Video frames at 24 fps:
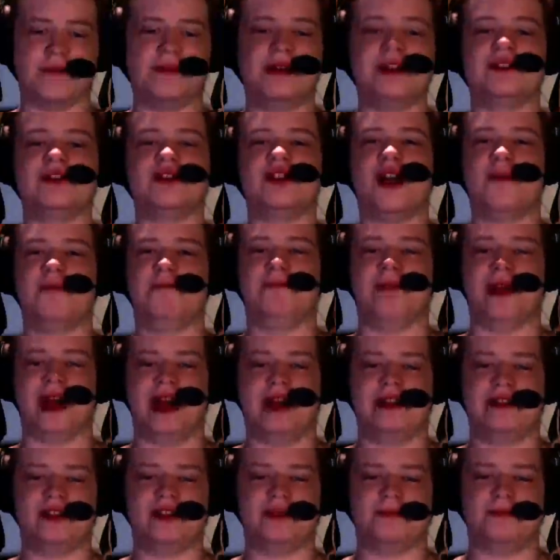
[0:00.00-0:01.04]
I mean, it's not bad, I
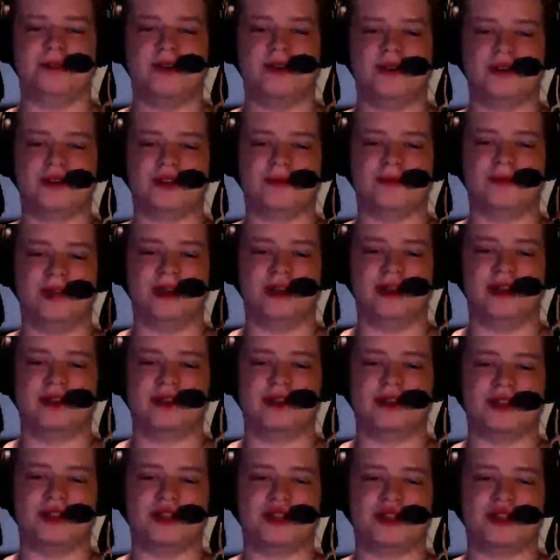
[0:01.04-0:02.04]
suppose. I mean, I guess it